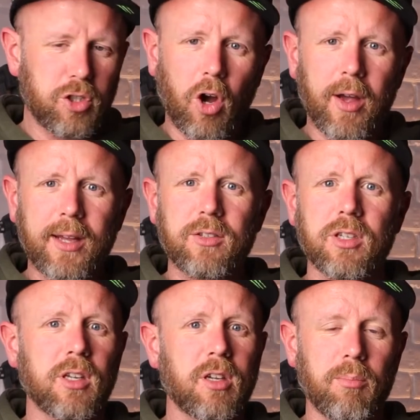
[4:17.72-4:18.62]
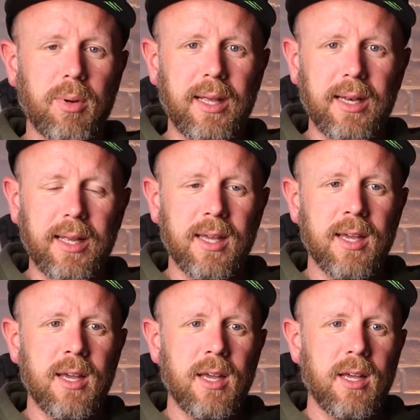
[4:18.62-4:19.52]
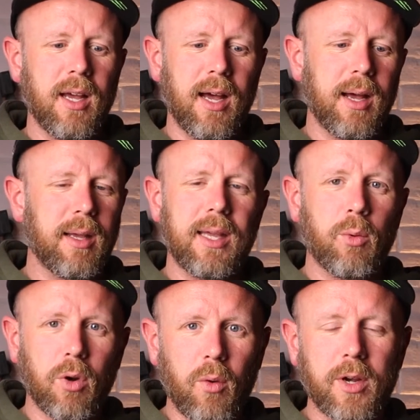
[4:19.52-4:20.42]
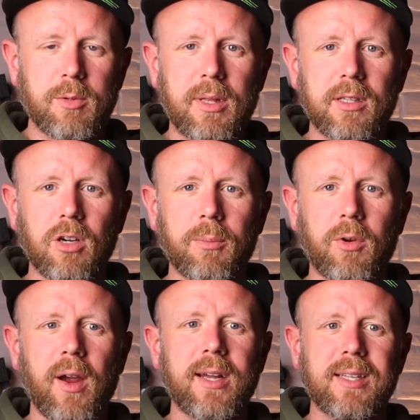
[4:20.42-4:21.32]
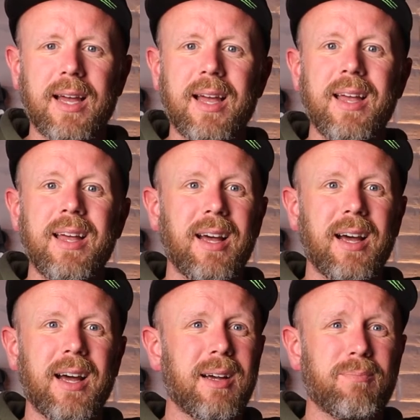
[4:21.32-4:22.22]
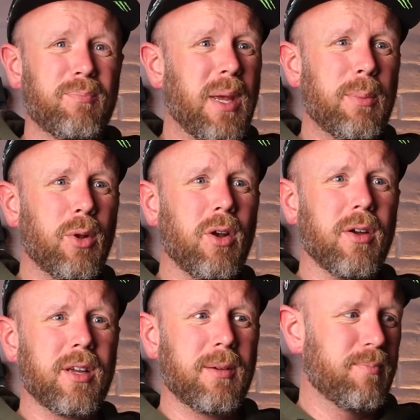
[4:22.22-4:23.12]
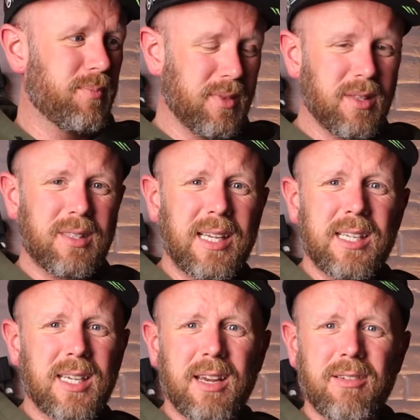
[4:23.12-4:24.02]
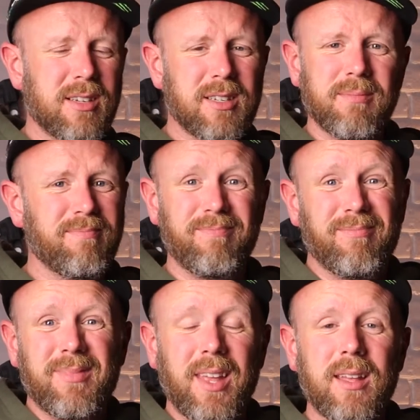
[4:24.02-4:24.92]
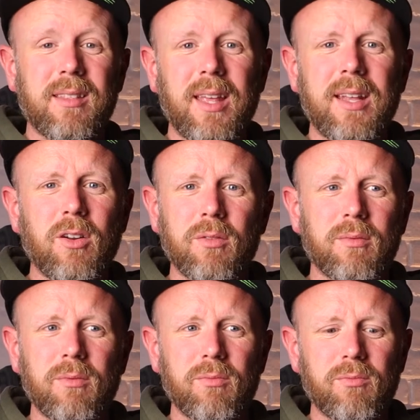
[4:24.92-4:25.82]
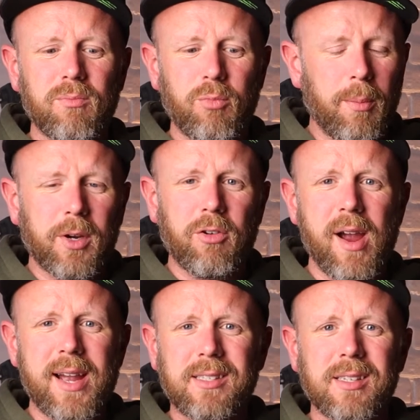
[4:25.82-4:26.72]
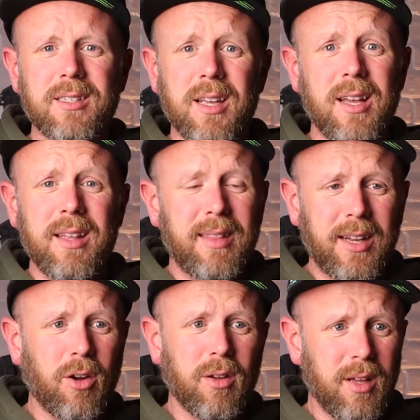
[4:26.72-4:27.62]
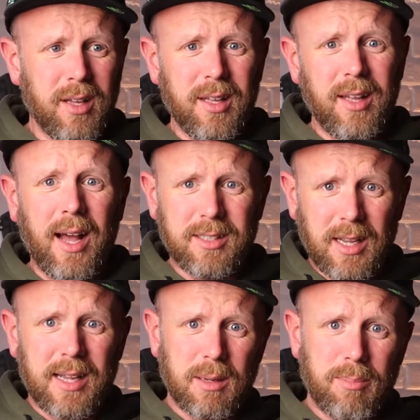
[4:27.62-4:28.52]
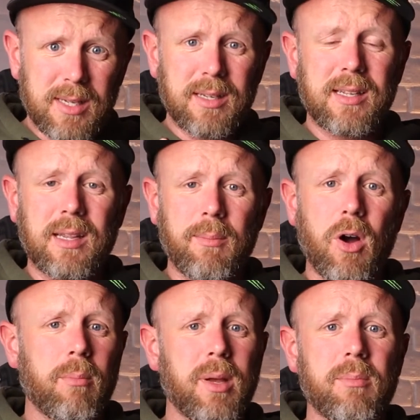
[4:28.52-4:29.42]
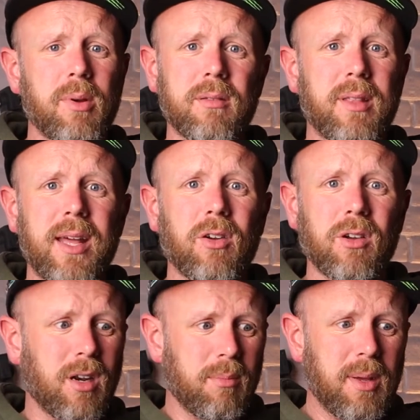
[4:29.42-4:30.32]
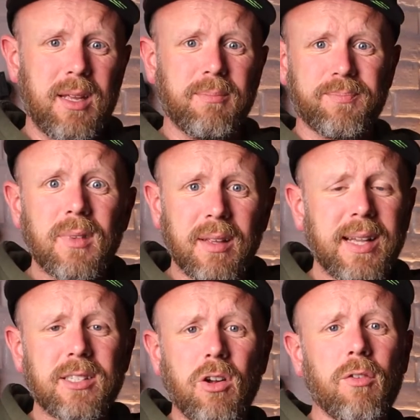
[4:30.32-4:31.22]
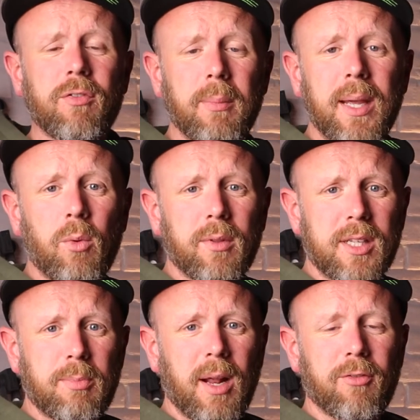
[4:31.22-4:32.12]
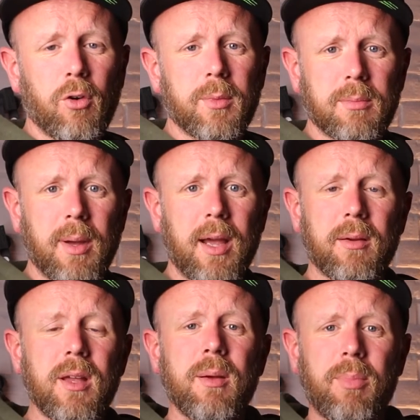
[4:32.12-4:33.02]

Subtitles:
die out completely. He will always be the top creator. People like T-Series, they're not proper creators. They're not, as a business they might be, but they're not going to be. That's not for me what this platform is about.